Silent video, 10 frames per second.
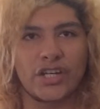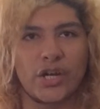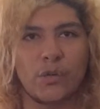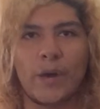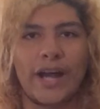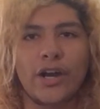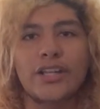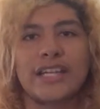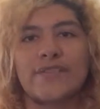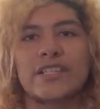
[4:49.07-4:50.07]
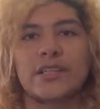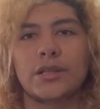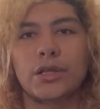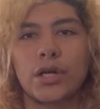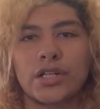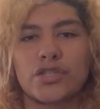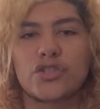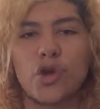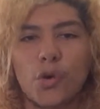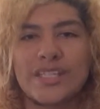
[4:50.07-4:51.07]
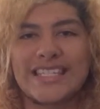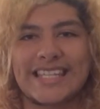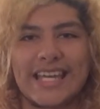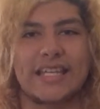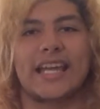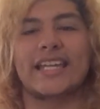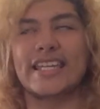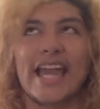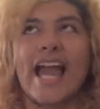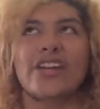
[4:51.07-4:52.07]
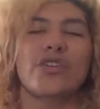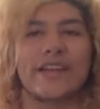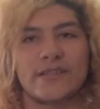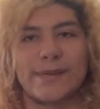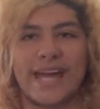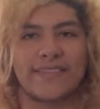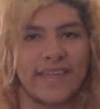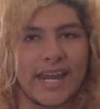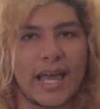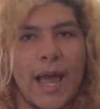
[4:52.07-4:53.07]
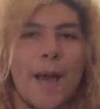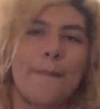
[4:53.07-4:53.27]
Why are divas look so skinny? Like, yeah, I know you have to be athletic,